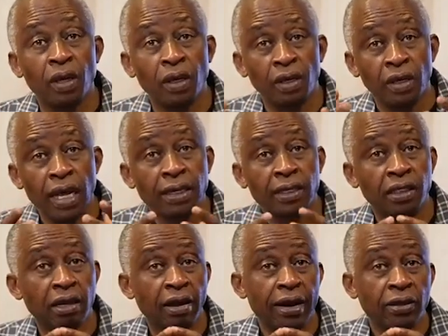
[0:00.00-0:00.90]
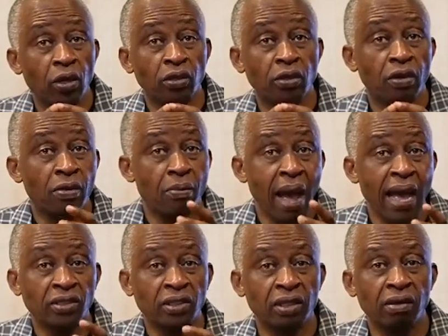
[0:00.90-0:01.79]
they are the directors of the
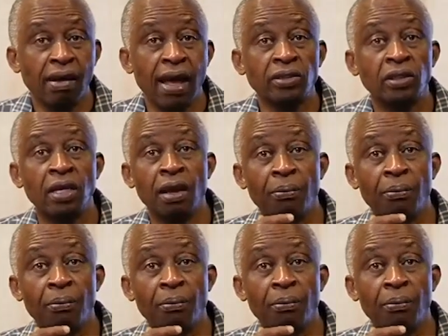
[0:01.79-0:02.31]
masterclass.